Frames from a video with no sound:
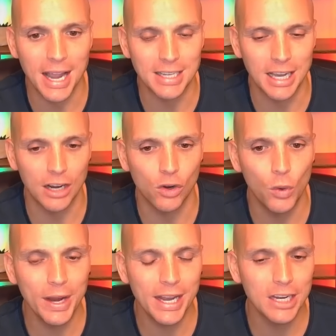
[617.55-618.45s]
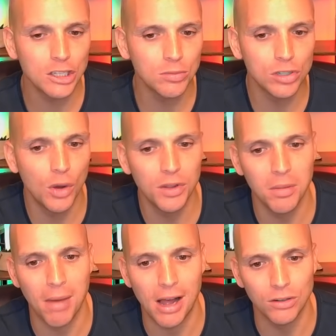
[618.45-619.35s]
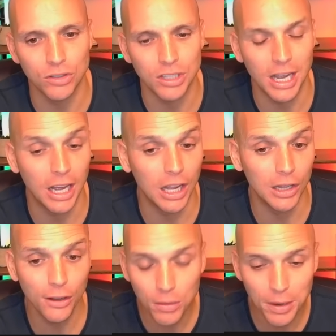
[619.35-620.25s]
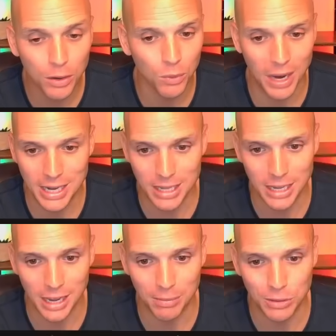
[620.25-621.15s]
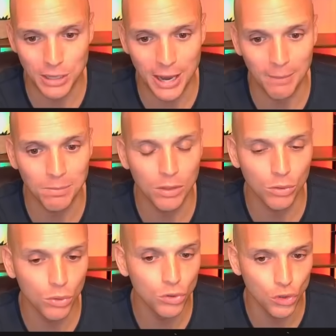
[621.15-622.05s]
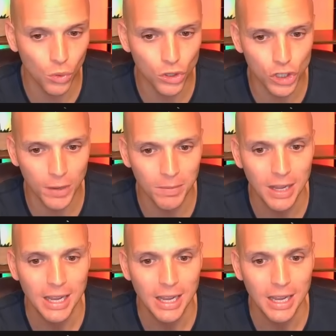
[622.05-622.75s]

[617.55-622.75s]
It's got a quick hit of some snow in the mountains, a little bit of rain in the upstate through Georgia,